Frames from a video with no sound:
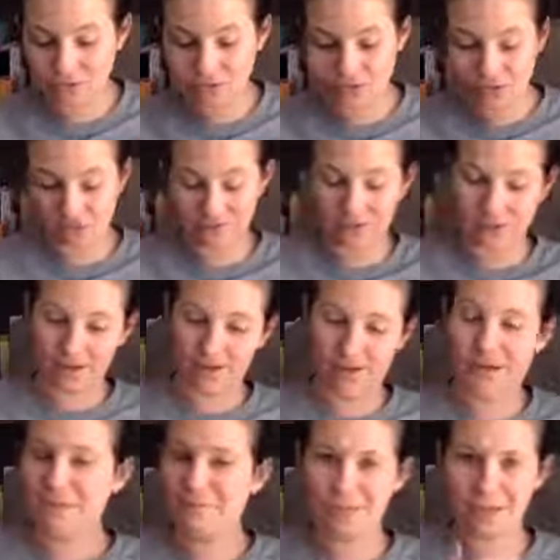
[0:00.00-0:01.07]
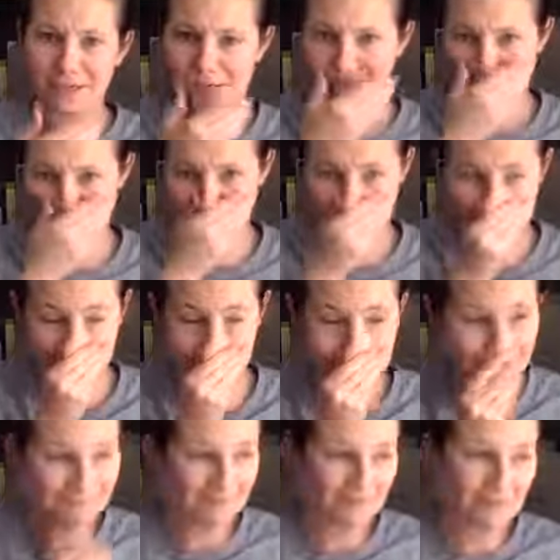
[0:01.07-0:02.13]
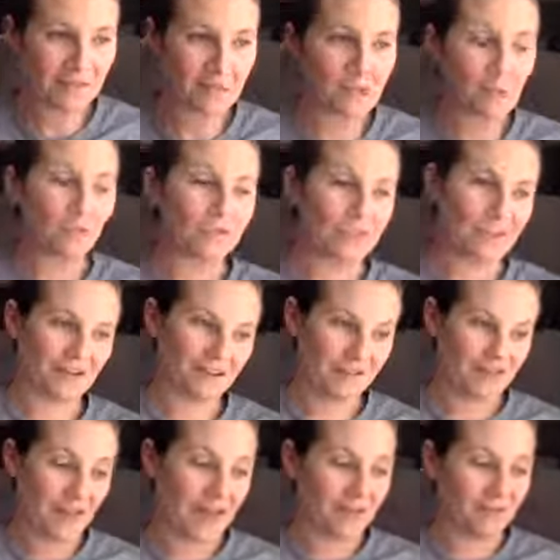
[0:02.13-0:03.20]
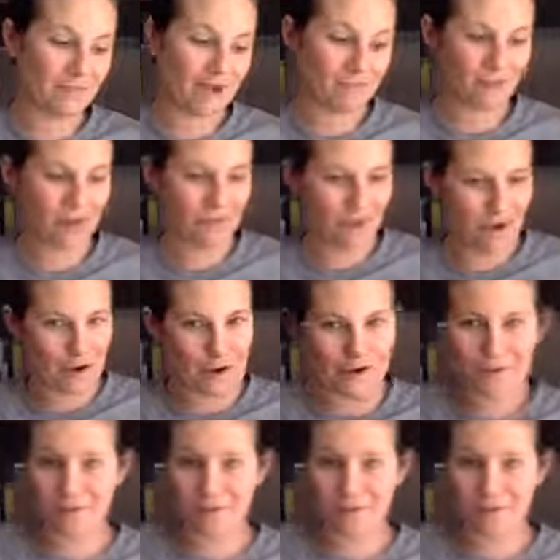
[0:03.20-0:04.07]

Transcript: trip. Anybody will tell you that about vetiver